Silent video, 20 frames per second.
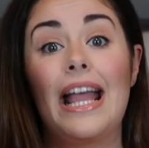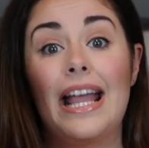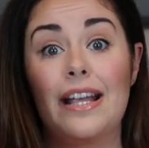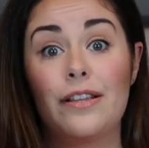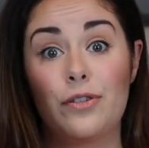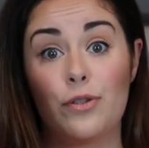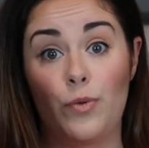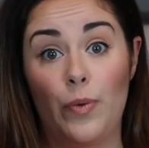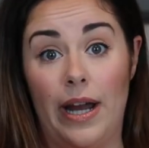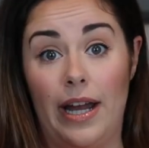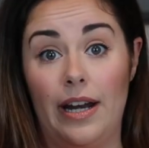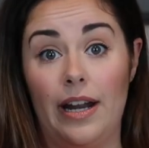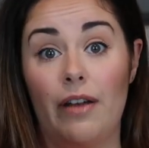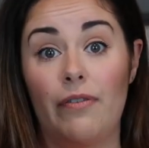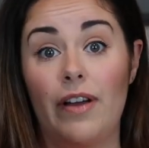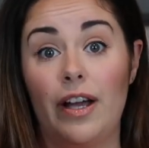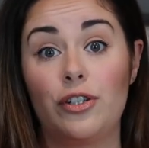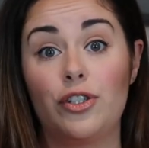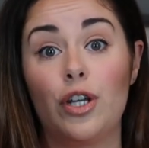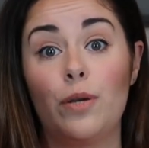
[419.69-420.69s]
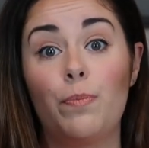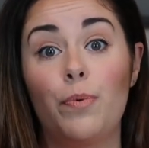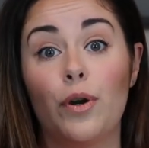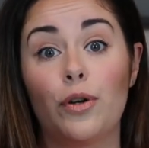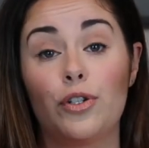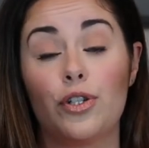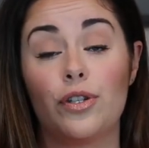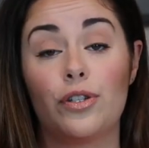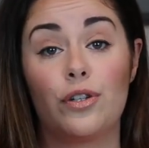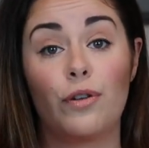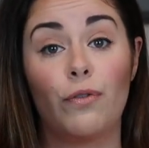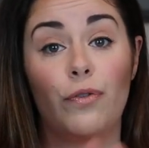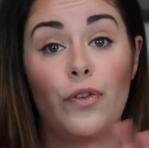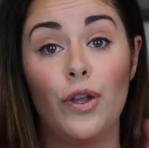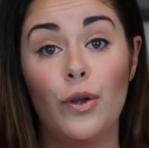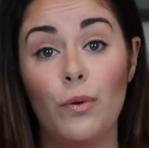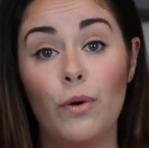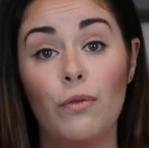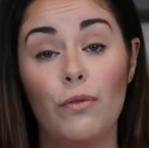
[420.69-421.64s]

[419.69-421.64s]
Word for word: It's great. I've actually purchased a few